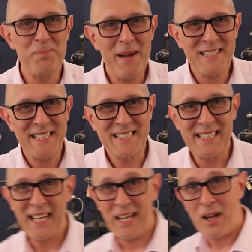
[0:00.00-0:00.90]
Matt Easton
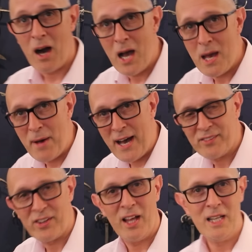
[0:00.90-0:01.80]
here and I am
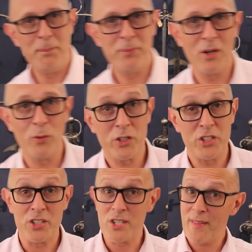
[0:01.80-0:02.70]
at Olympia
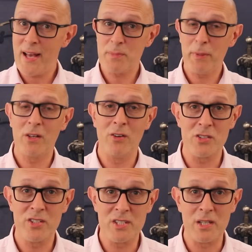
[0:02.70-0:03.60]
Auctions and that's
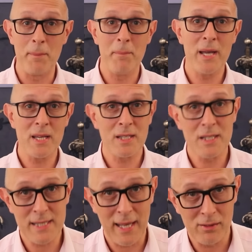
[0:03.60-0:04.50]
because there's an amazing
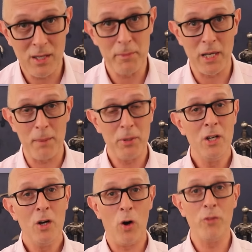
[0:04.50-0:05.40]
sale coming up
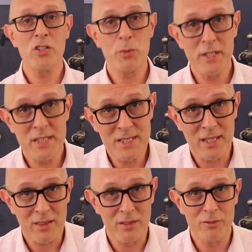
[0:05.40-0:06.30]
on the
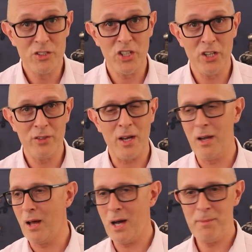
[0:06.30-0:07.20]
26th of June
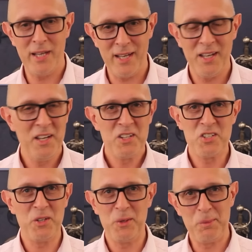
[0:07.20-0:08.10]
and I'm here
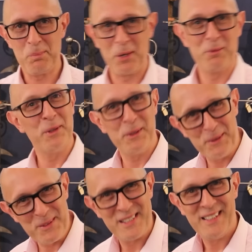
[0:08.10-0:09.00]
to
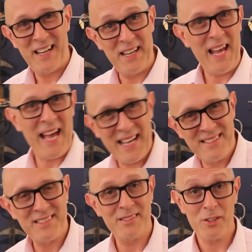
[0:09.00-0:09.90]
peruse and
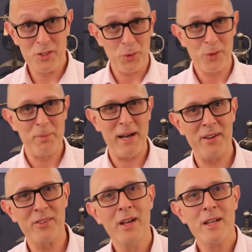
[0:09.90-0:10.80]
handle and talk
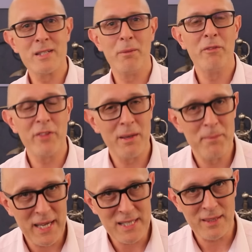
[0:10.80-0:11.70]
about some of the
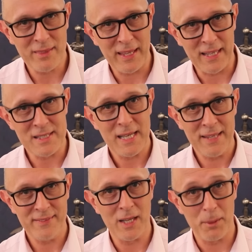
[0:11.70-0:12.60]
amazing things
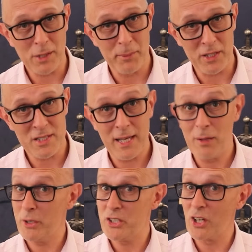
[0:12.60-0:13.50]
in the upcoming
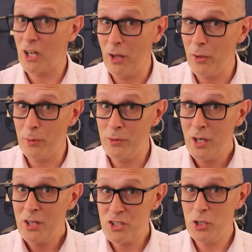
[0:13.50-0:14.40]
sale which include
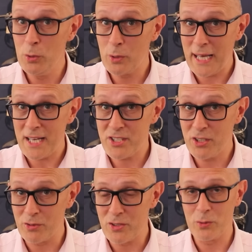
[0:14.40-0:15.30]
two
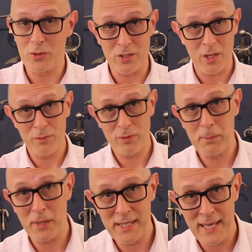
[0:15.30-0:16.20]
Castillon swords and hopefully
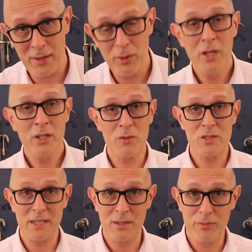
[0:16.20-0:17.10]
by now you've seen